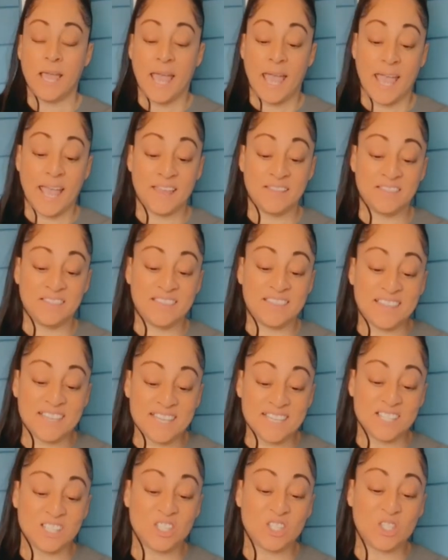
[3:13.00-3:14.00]
And
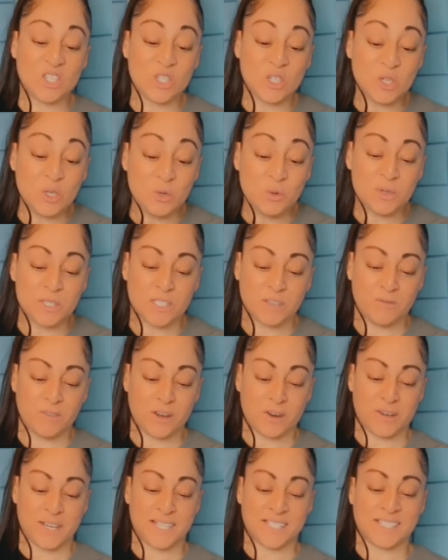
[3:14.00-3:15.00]
this too is a
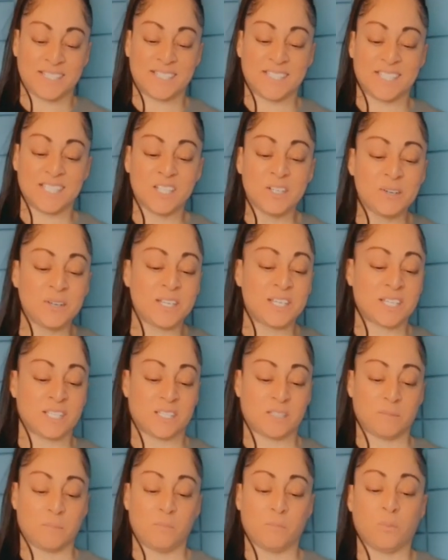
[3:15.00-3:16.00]
very
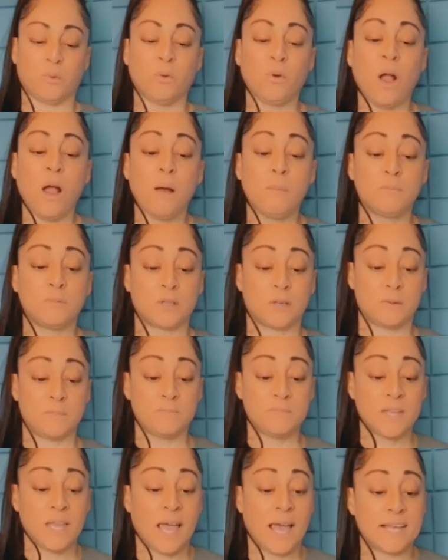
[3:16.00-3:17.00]
serious
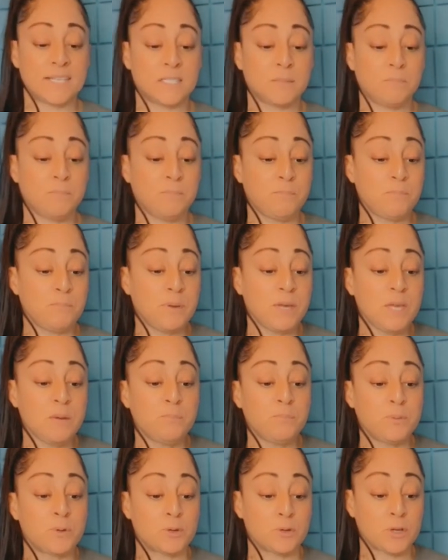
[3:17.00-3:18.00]
problem. As
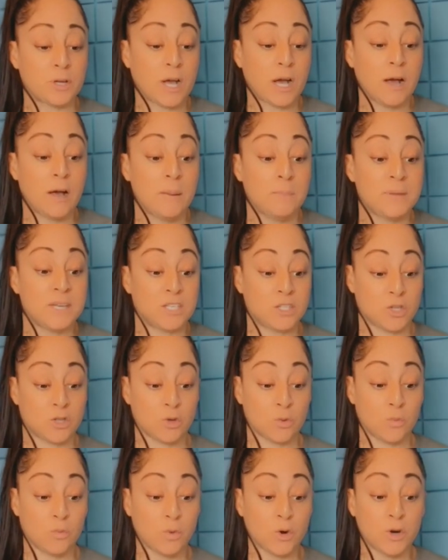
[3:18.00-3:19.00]
people come into
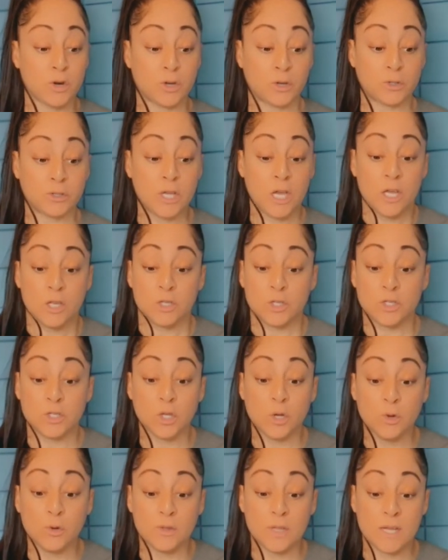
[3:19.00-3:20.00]
the world,
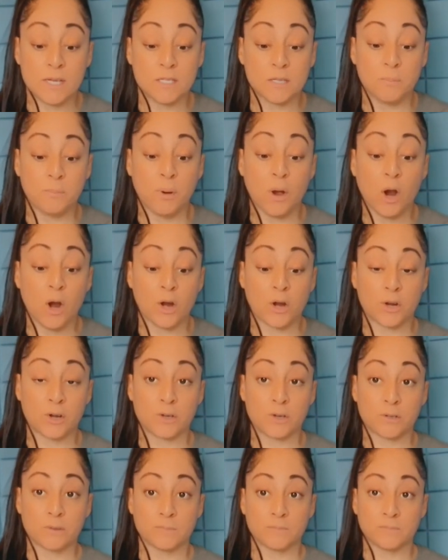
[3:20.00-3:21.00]
so they depart.
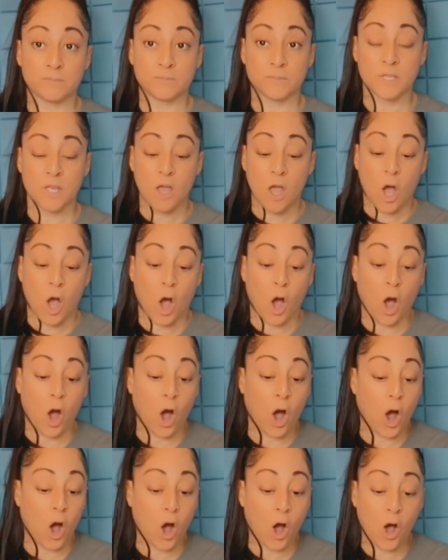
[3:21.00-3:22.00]

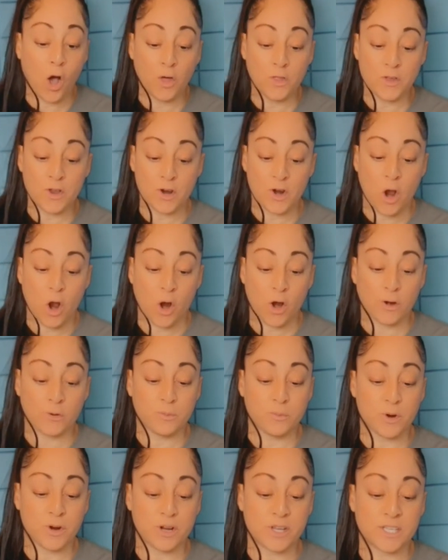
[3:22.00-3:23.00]
All their hard
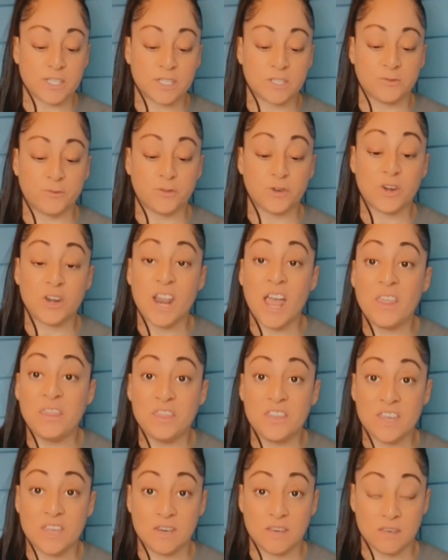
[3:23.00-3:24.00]
work is for
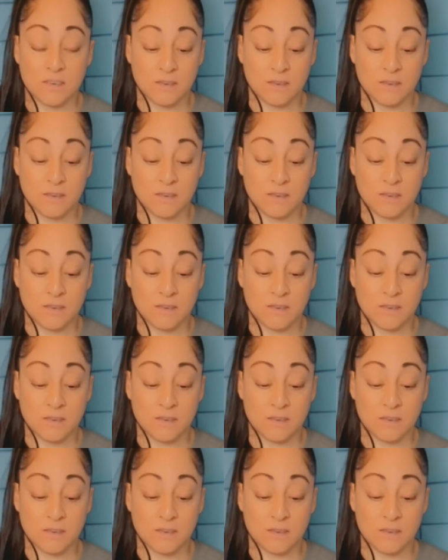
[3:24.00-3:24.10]
nothing.